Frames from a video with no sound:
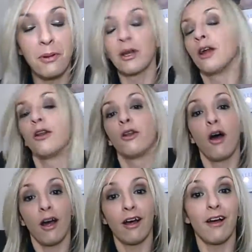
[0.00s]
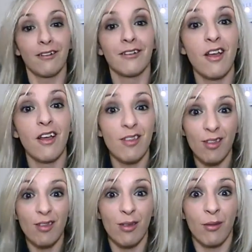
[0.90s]
probably a,
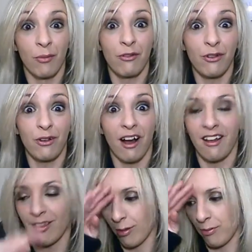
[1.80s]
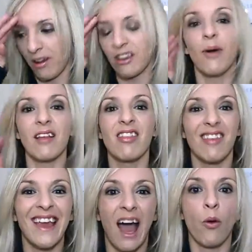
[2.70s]
some of you guys as well. You had to
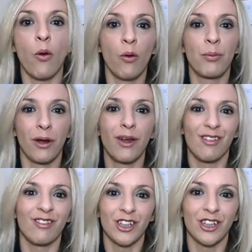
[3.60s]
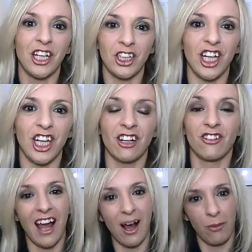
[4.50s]
get up and change the channel
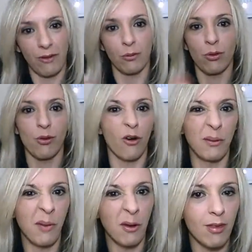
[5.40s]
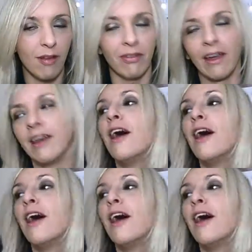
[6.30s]
now. Everyone's got remote, haven't they?